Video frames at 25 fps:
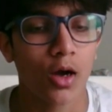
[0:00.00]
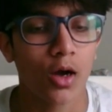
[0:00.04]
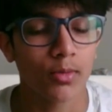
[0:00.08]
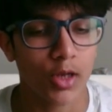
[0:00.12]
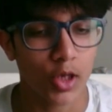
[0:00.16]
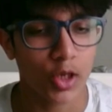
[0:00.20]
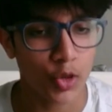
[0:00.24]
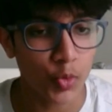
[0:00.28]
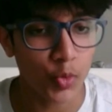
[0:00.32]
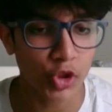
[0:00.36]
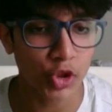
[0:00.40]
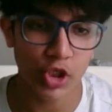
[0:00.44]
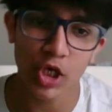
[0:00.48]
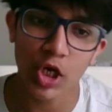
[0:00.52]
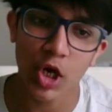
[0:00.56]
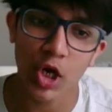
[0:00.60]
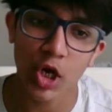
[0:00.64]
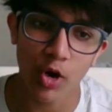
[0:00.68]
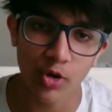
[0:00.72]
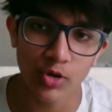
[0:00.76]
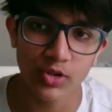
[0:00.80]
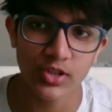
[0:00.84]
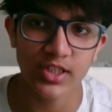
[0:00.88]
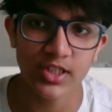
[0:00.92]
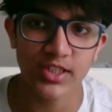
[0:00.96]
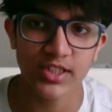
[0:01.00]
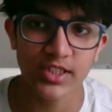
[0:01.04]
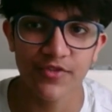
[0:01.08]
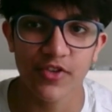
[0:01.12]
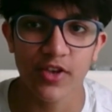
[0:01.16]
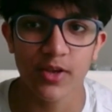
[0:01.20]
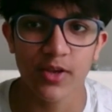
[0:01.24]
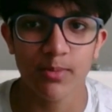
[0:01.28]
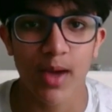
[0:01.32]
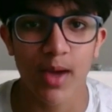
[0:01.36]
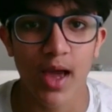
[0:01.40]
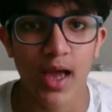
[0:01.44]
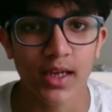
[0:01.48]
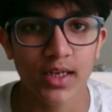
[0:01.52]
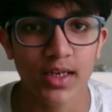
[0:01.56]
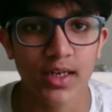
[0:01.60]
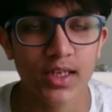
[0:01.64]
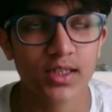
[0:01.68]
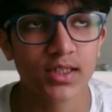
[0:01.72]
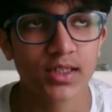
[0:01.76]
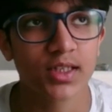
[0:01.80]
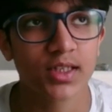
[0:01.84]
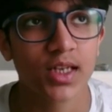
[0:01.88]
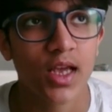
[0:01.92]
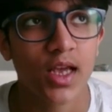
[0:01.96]
in which Hikaru did defeat
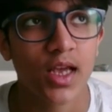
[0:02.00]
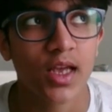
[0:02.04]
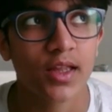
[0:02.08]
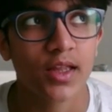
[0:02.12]
Magnus.